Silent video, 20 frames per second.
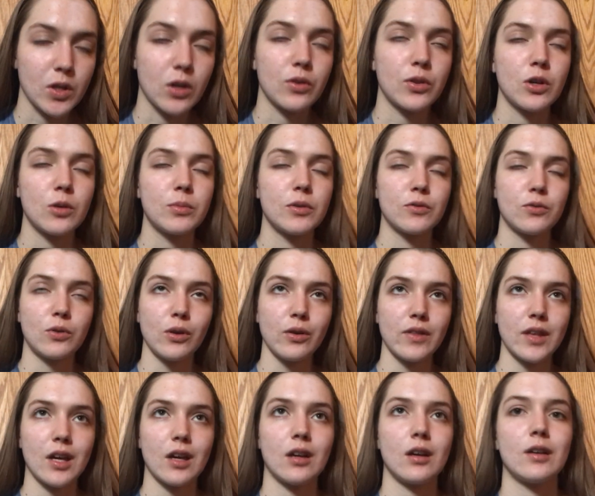Although
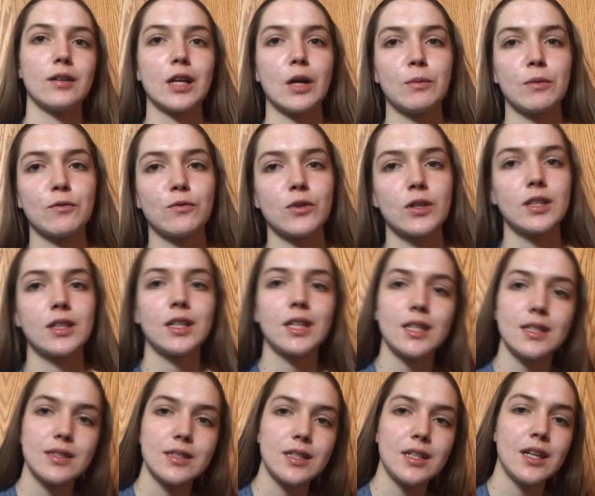before that, I hung out with friend
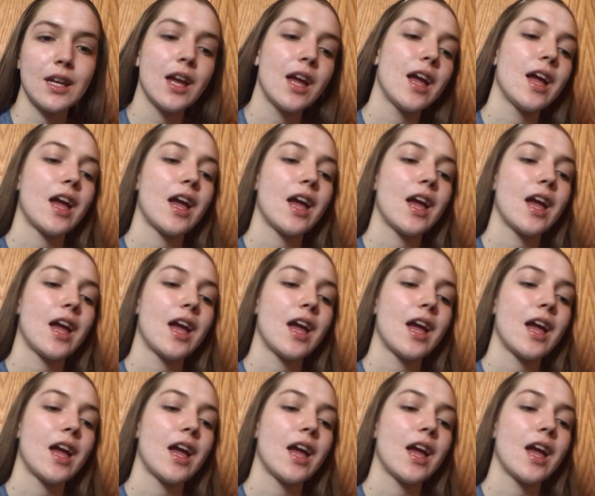Kinsey,